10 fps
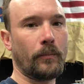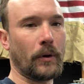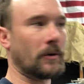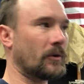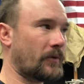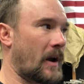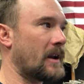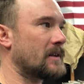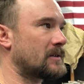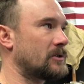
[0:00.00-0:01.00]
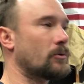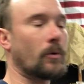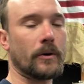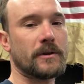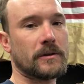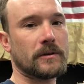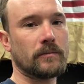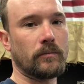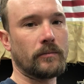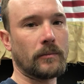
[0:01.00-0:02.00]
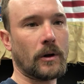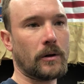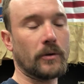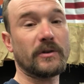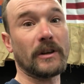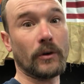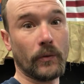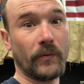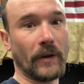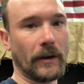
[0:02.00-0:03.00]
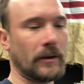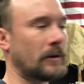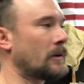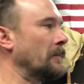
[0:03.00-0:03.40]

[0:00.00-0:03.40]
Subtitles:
put those finances towards clothes that do fit.